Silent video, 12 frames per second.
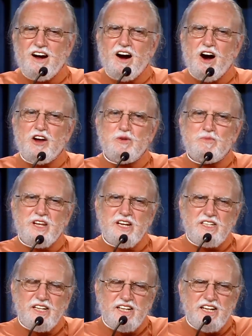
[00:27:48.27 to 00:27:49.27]
Are you
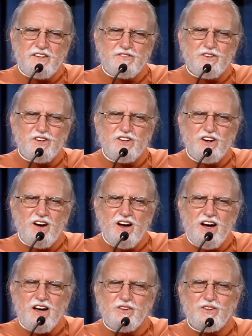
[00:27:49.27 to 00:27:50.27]
meditating for
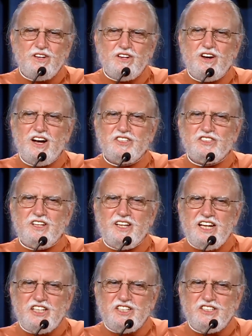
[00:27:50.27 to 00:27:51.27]
God or the
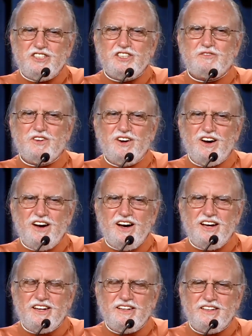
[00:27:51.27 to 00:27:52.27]
consolations of
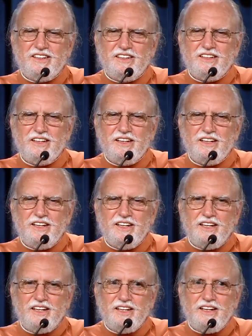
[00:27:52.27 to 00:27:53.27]
God?
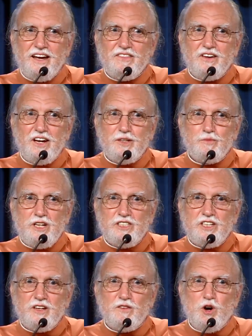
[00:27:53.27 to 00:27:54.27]
And I thought to
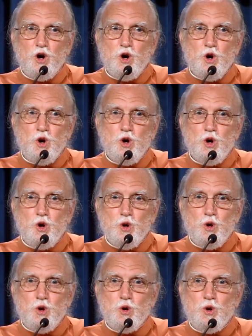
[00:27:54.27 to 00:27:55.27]
myself, Oh,
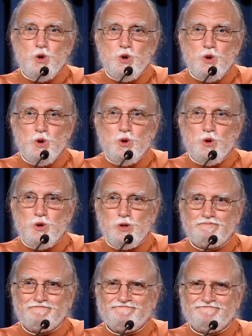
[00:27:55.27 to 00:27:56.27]
oh.
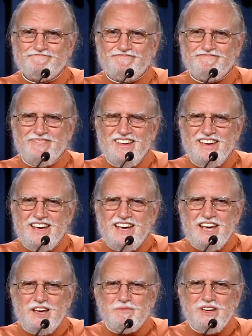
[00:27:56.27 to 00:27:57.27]

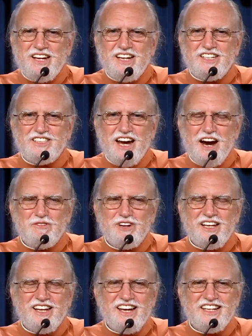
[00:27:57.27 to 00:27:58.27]
because I
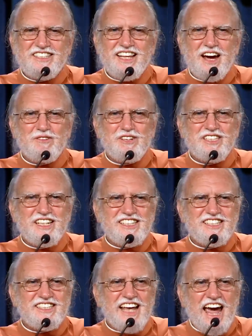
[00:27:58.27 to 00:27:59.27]
realized that was
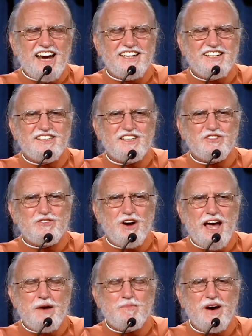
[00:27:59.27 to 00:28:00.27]
exactly the
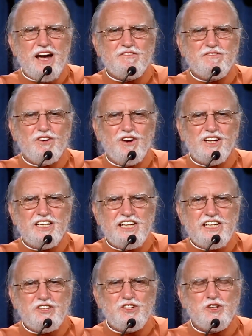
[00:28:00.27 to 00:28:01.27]
trap I'd fallen
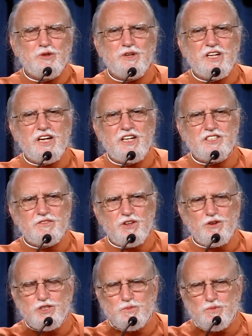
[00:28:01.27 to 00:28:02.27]
into because of those